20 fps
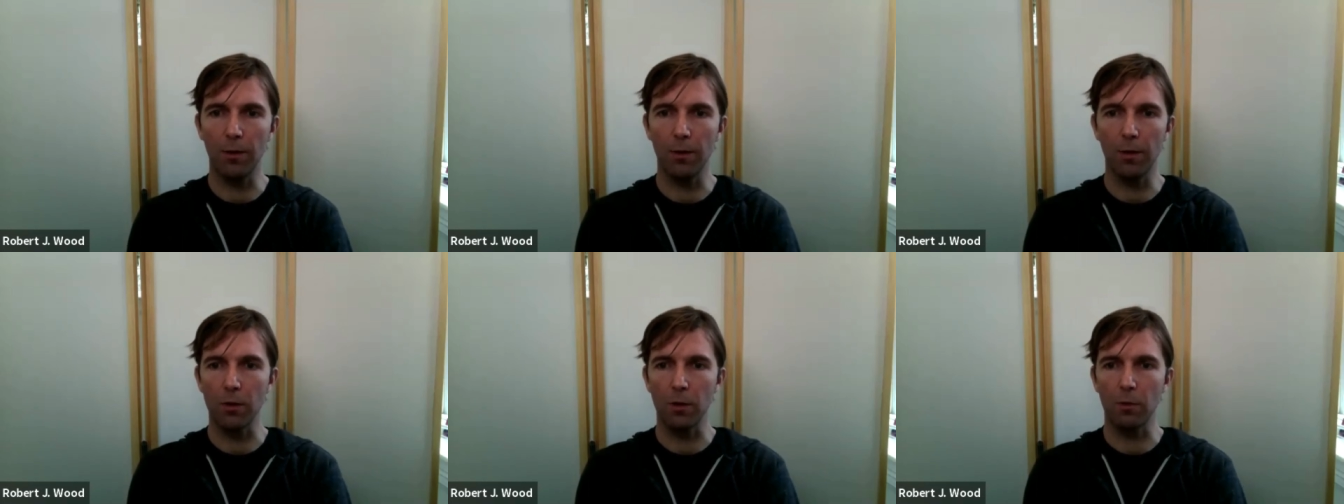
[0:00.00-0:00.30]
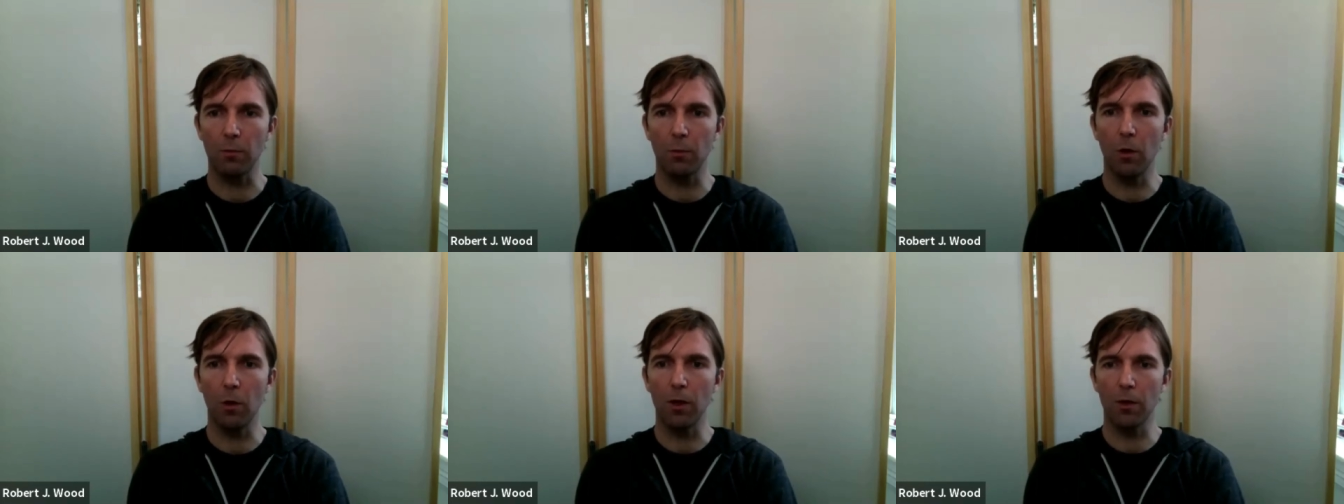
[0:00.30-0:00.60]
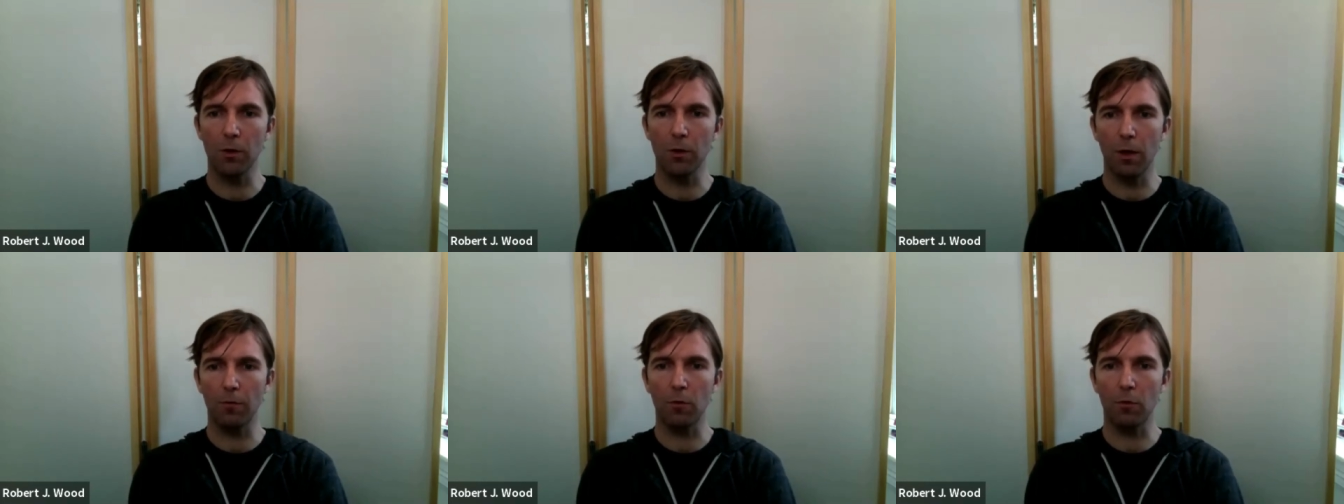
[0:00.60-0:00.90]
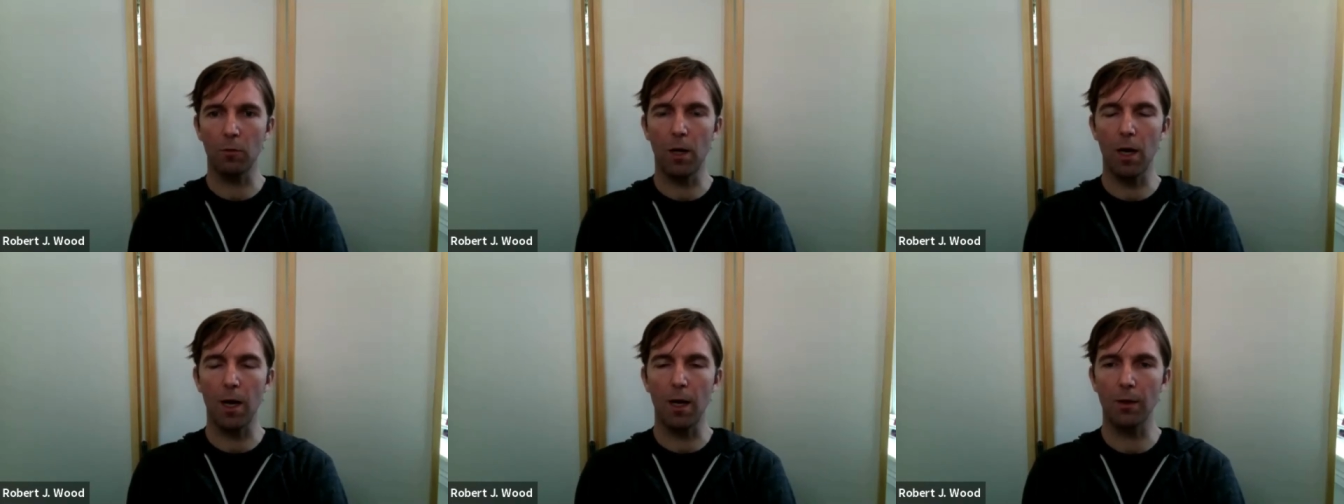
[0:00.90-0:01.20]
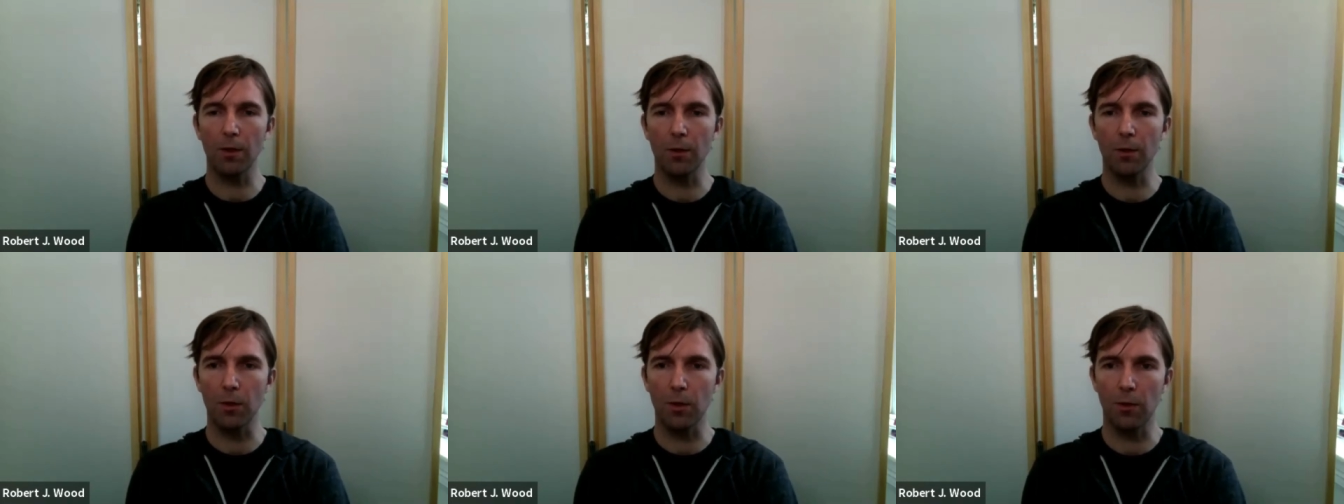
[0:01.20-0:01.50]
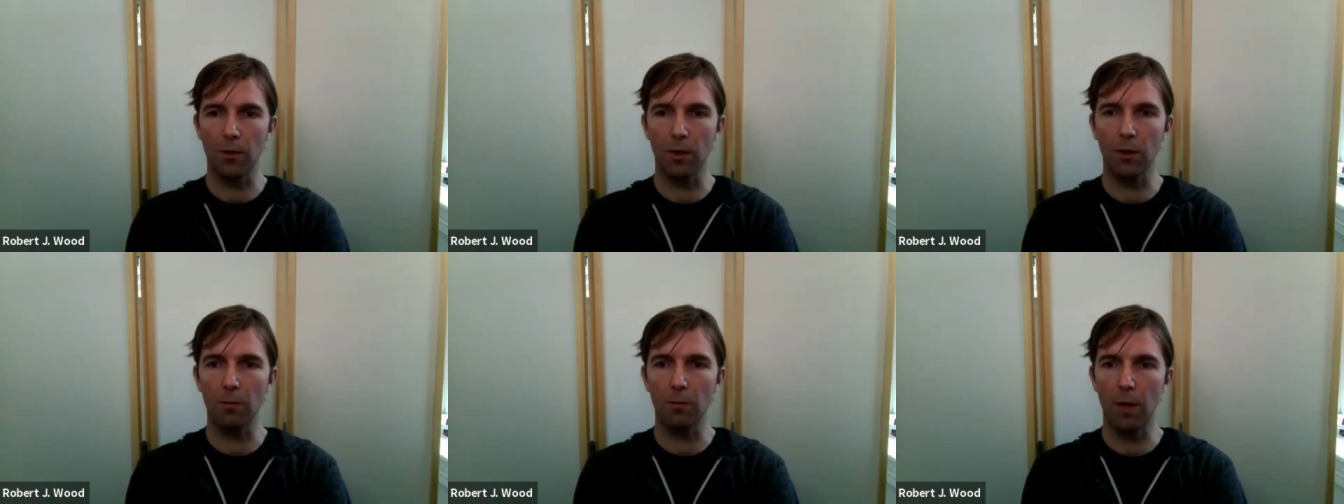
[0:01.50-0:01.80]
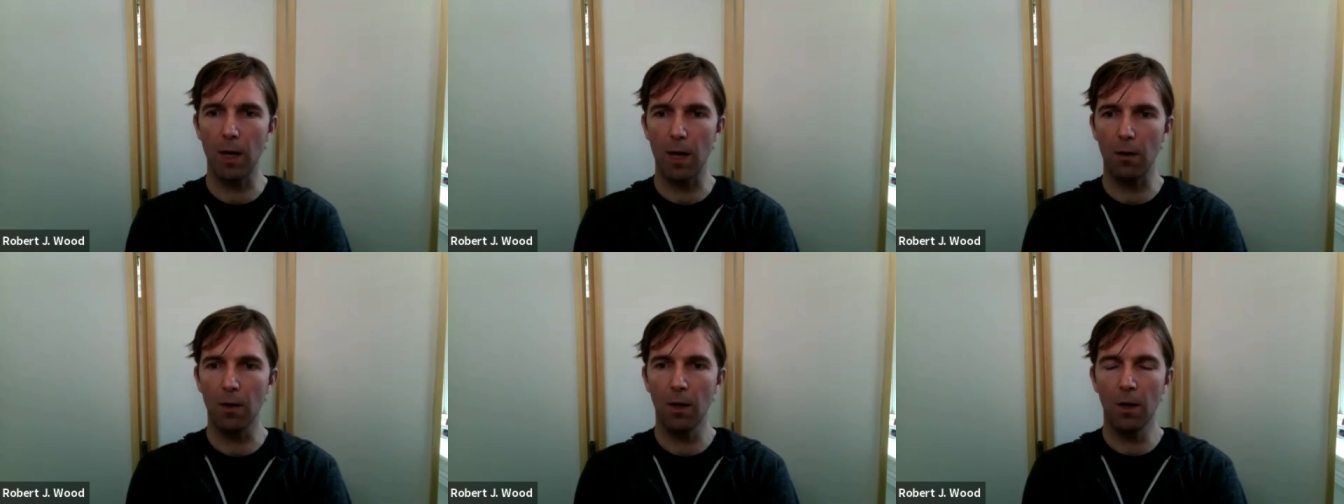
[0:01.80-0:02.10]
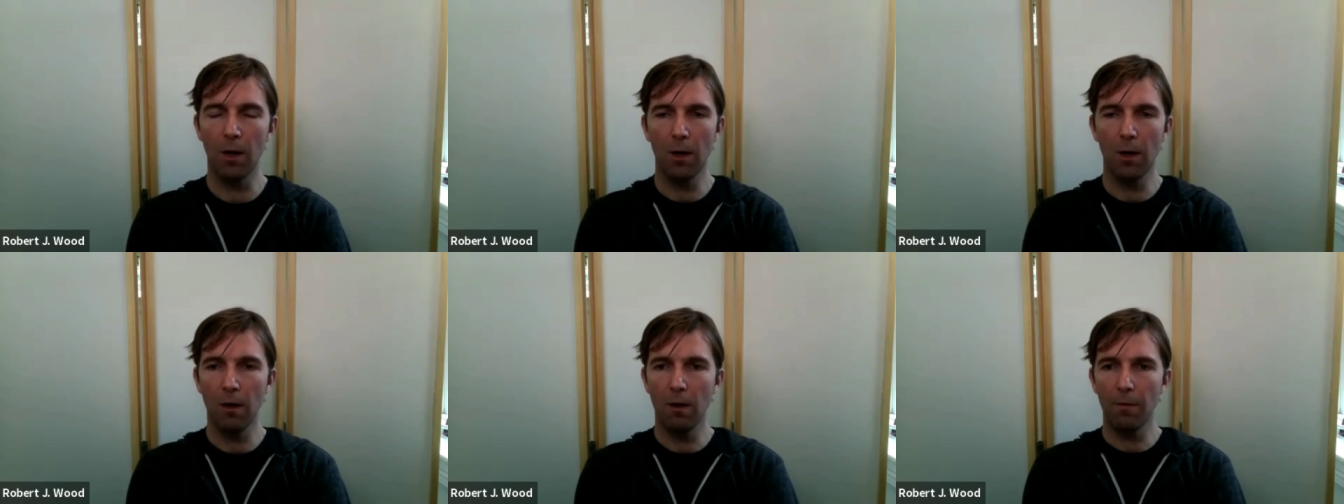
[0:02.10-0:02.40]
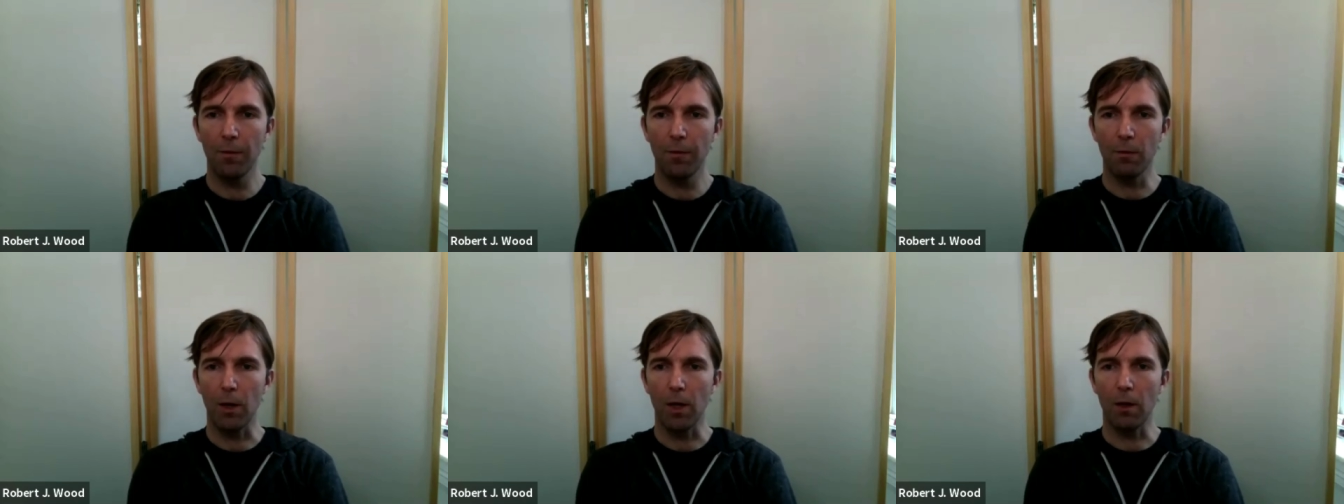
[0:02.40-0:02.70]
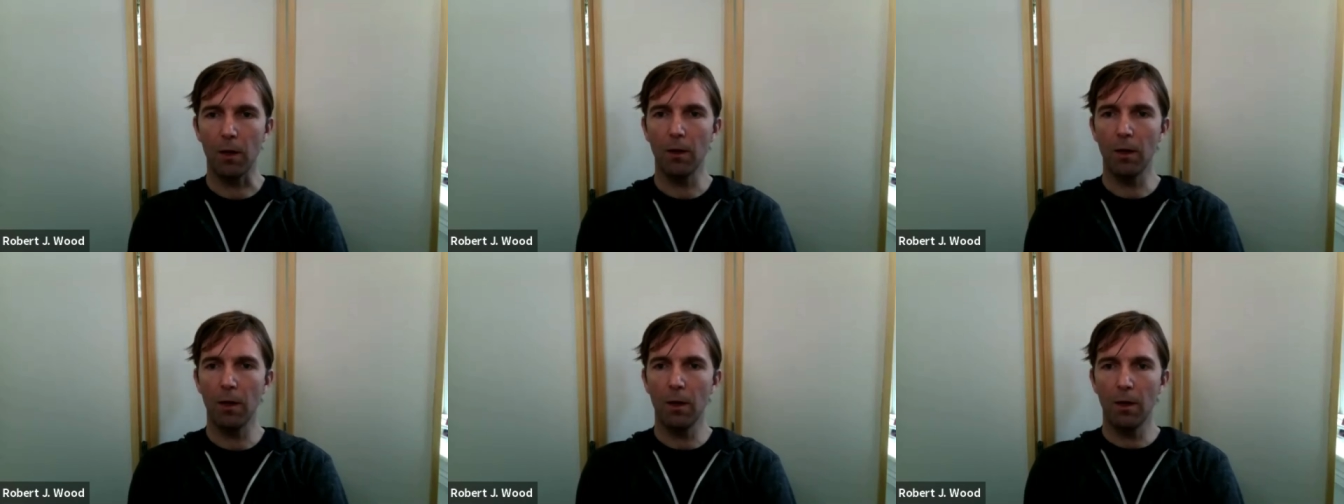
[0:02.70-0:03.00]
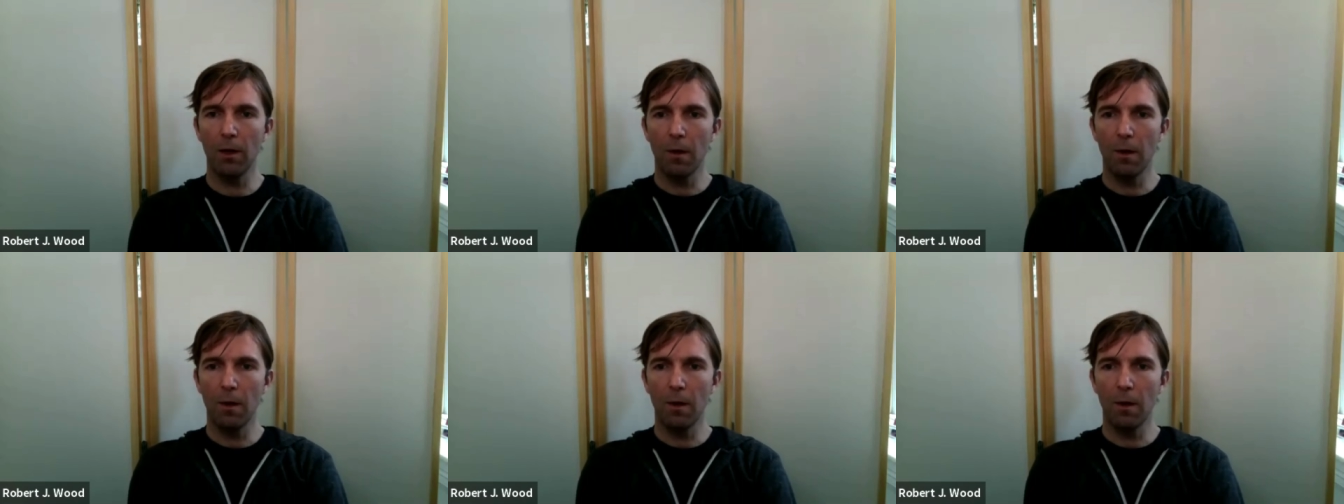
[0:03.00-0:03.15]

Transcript: This is the point of soft robotics is to think about, well,